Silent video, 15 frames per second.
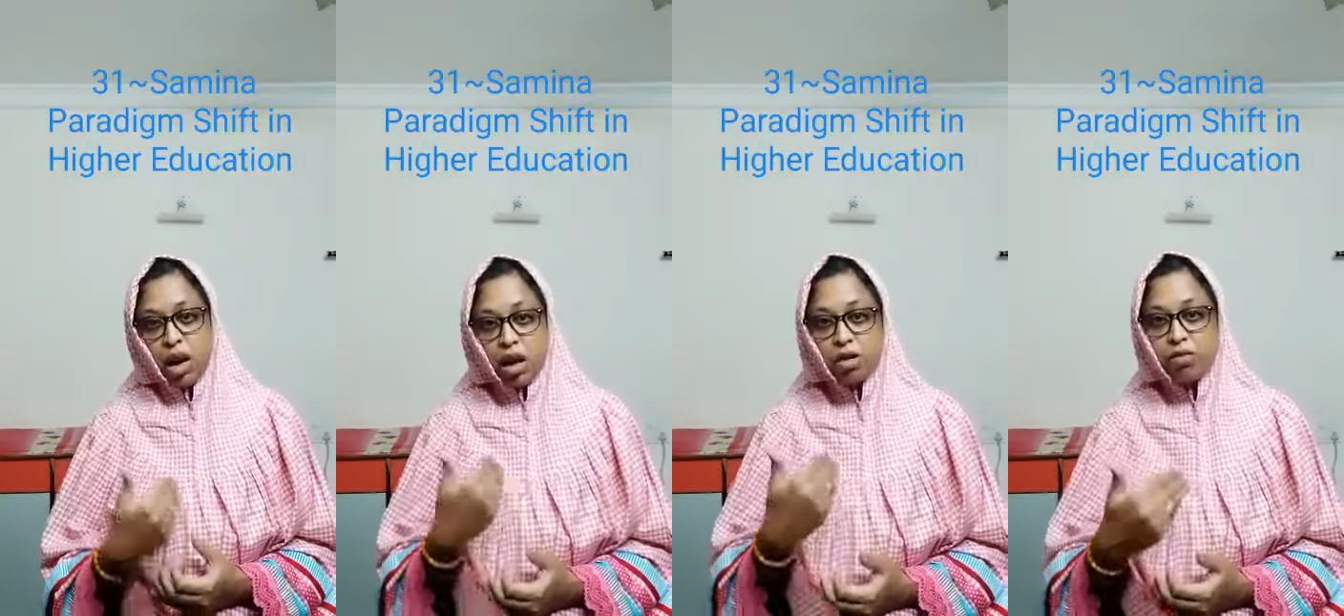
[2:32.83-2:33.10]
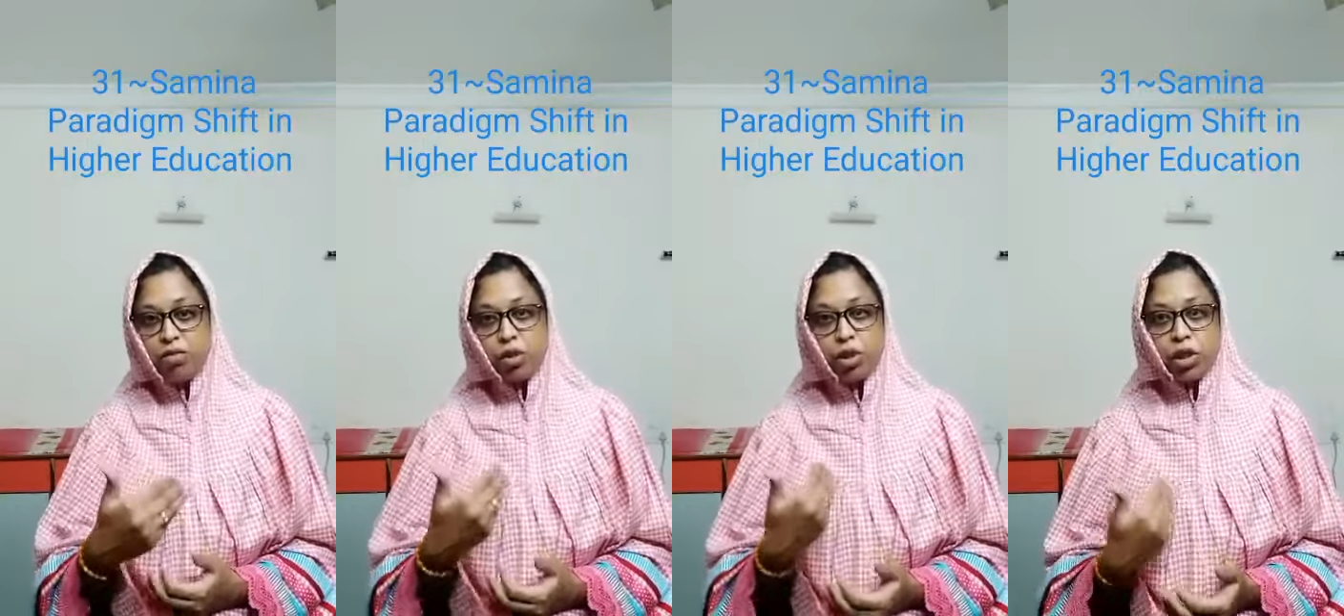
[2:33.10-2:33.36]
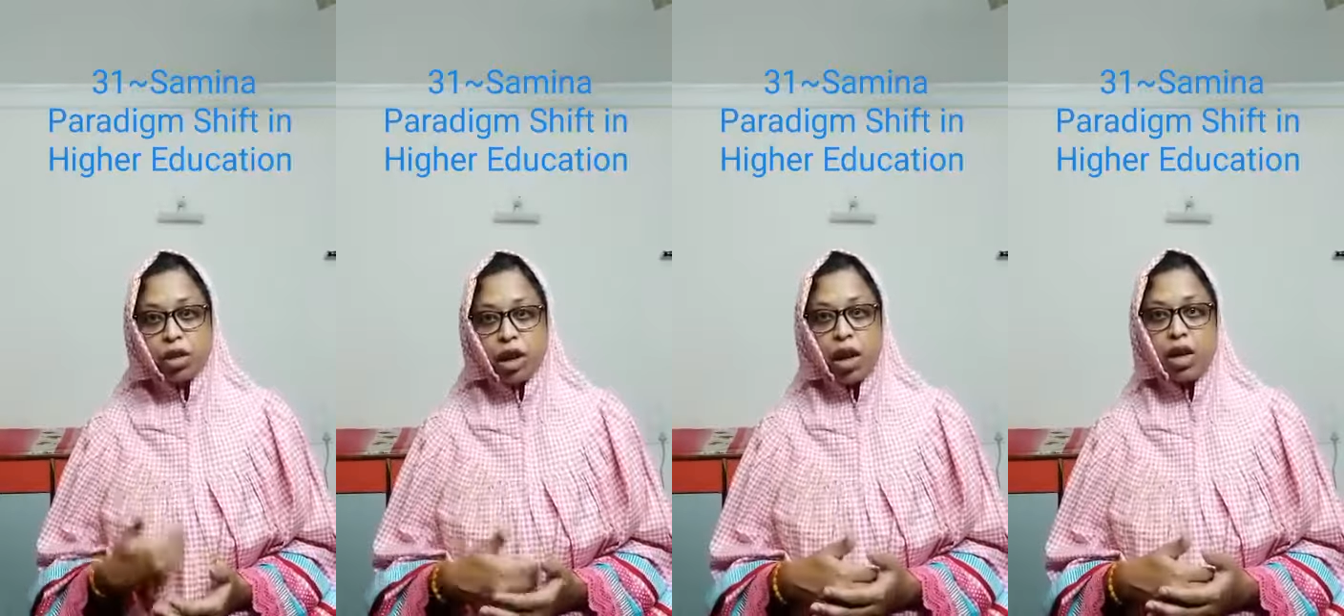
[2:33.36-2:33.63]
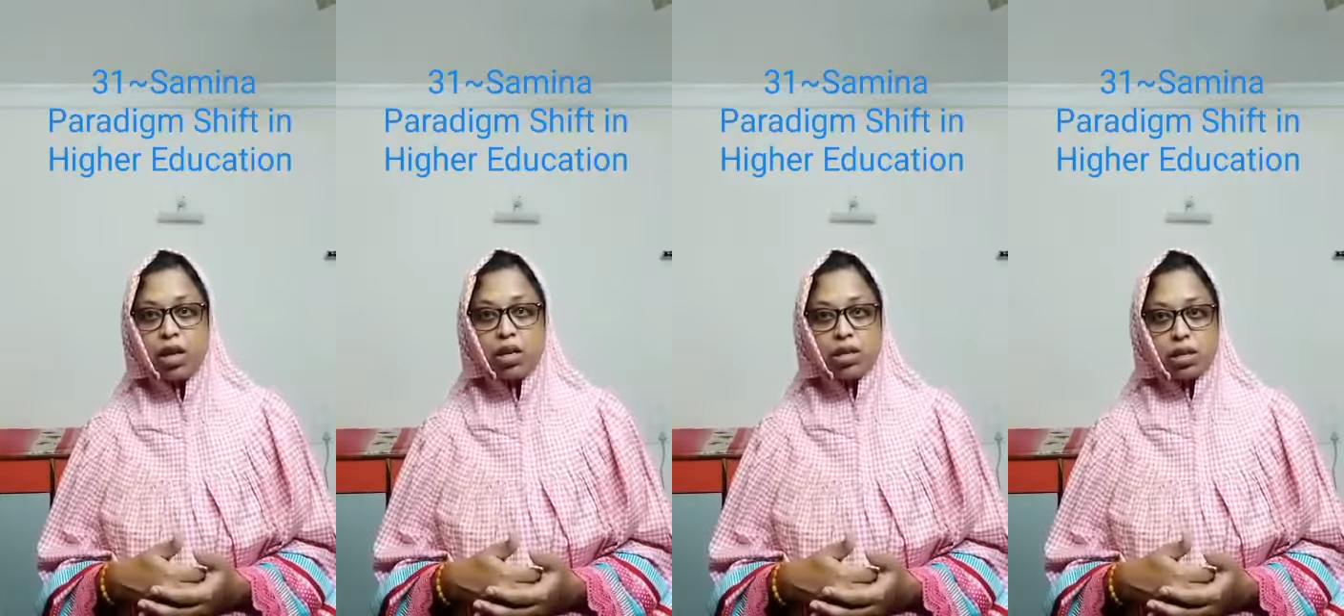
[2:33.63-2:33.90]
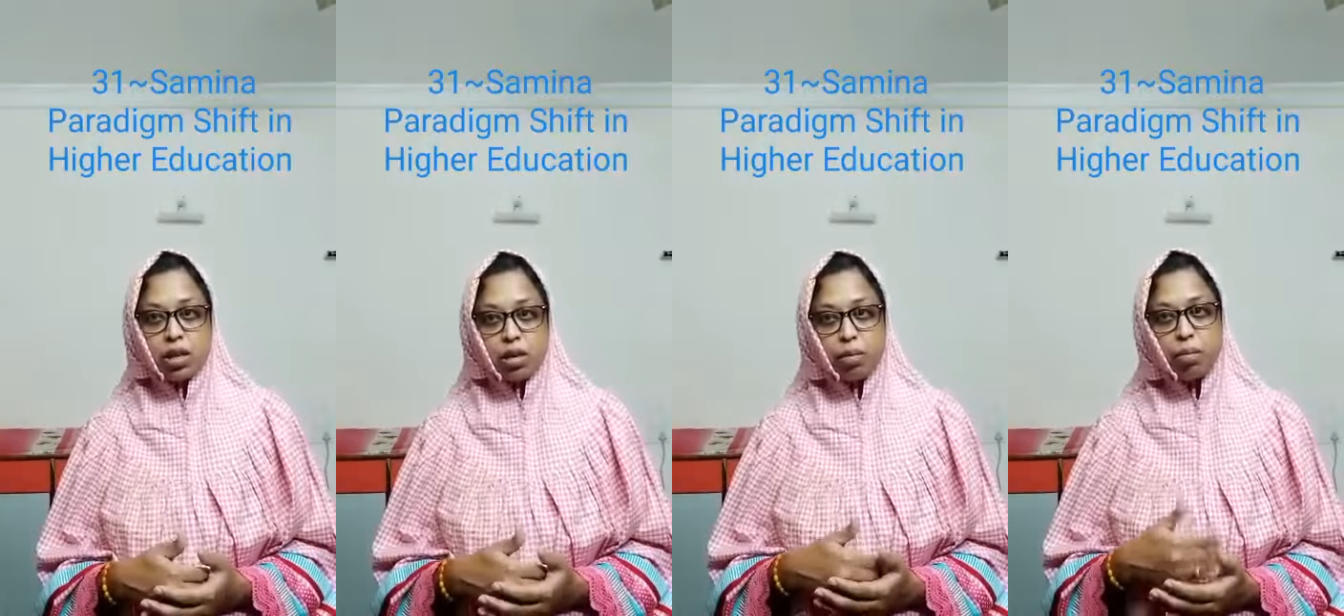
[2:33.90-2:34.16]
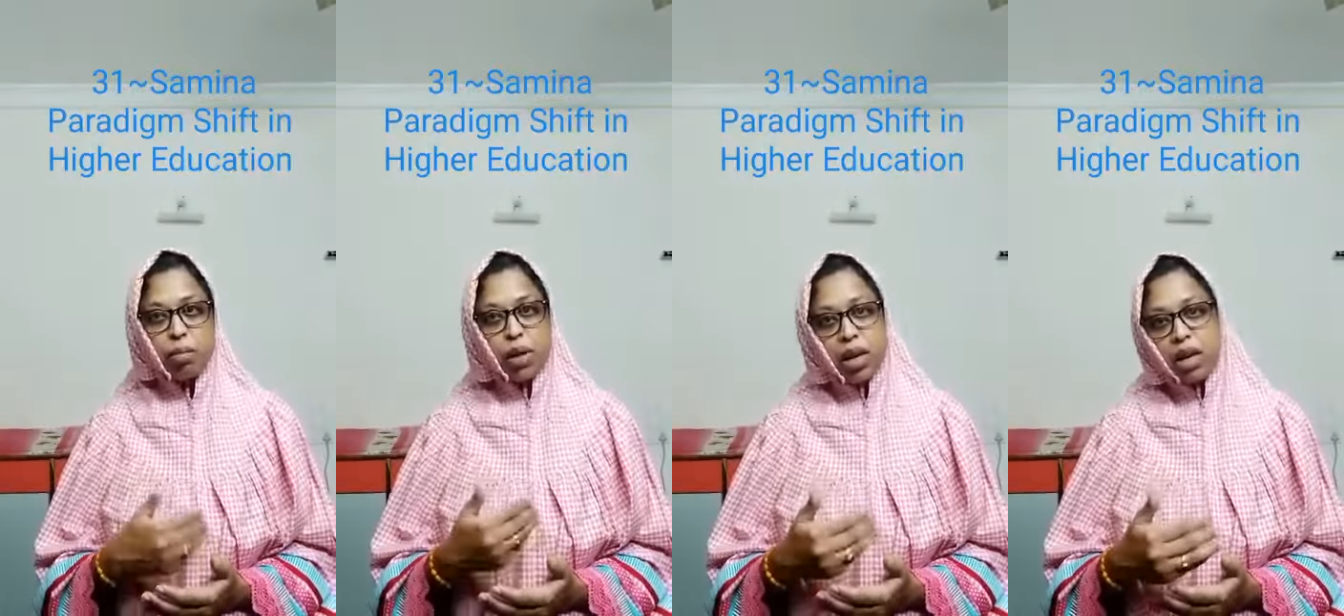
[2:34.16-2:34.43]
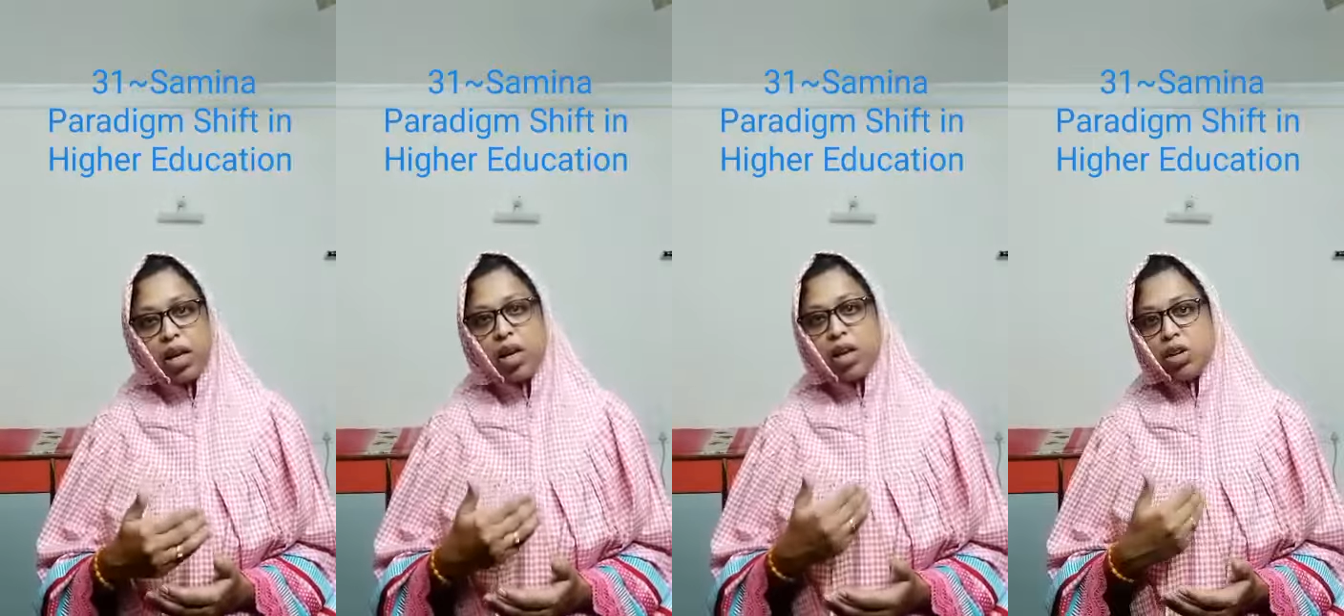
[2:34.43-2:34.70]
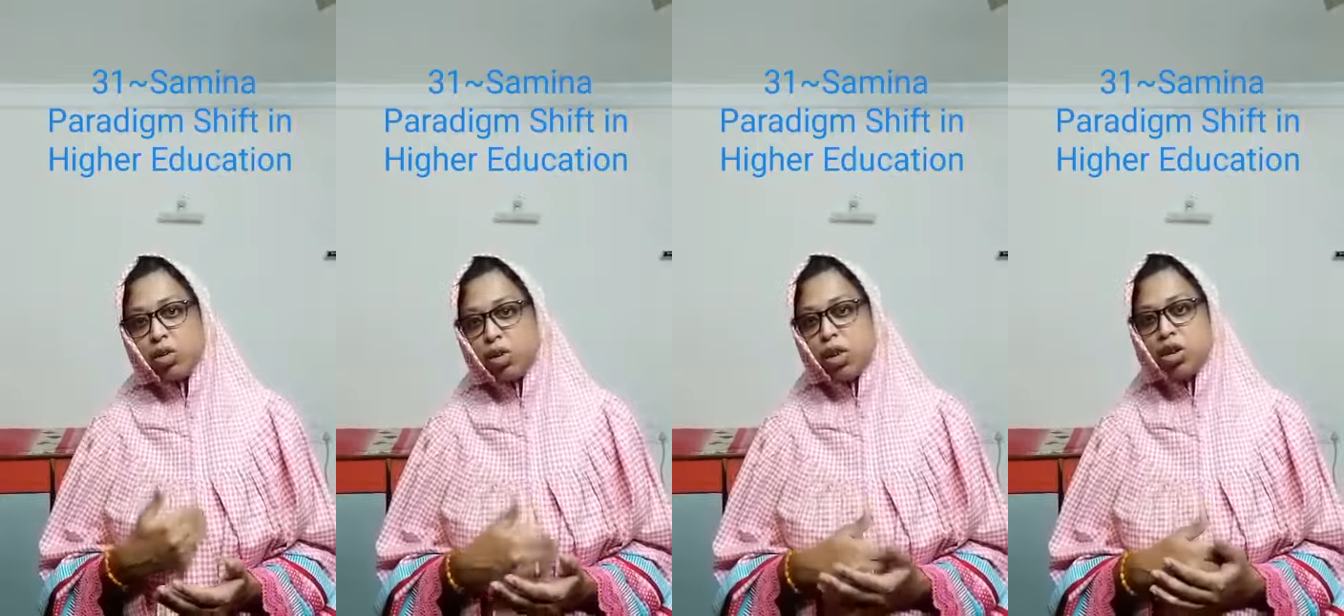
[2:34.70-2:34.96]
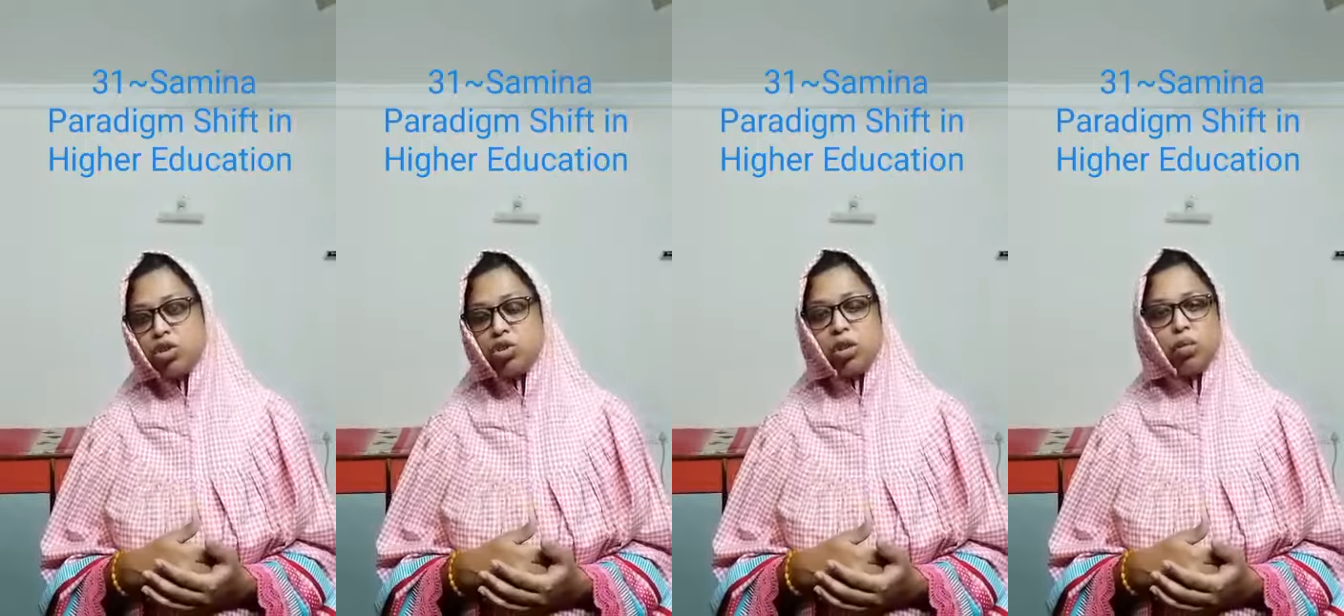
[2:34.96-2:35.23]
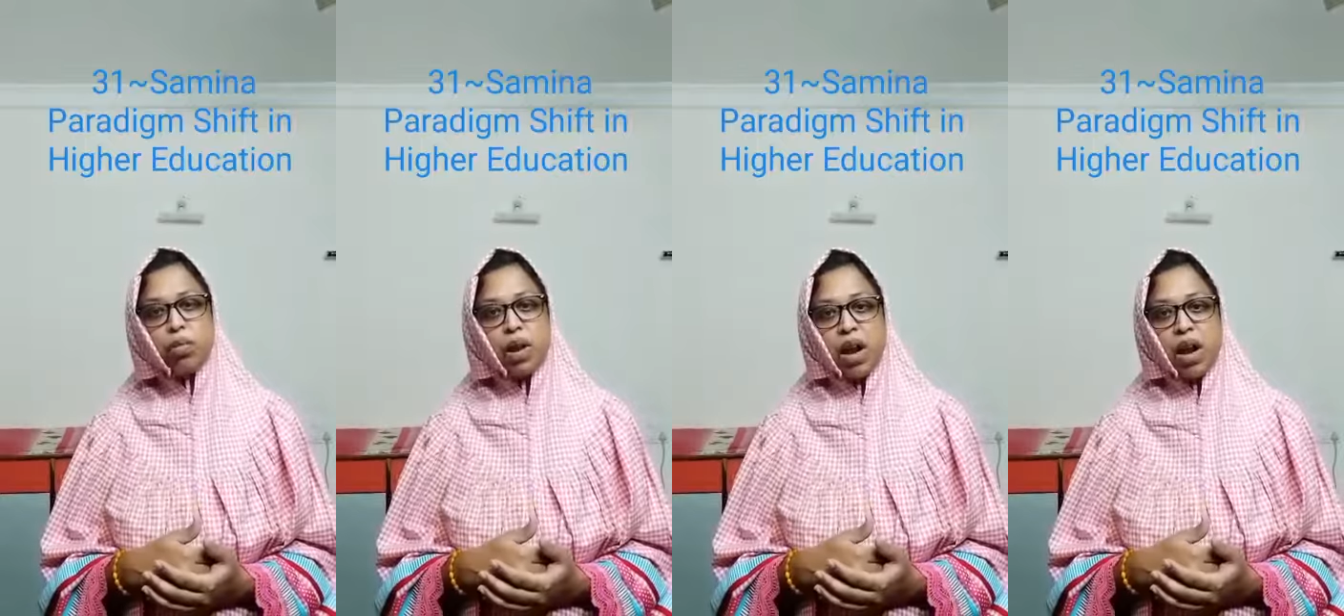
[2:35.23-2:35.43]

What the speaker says: And for that, many educational